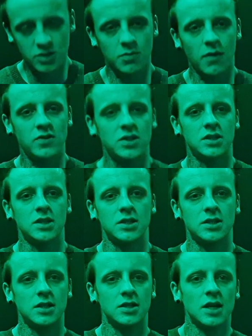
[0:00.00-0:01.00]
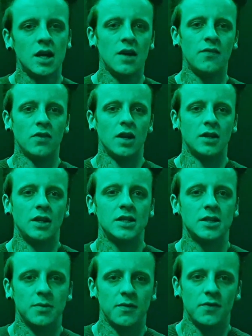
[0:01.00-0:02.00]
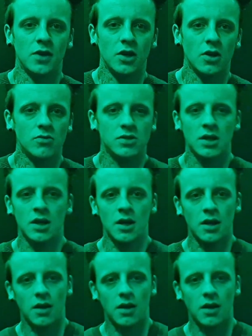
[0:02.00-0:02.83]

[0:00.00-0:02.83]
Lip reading: So brothers and sisters, if you like these type of videos,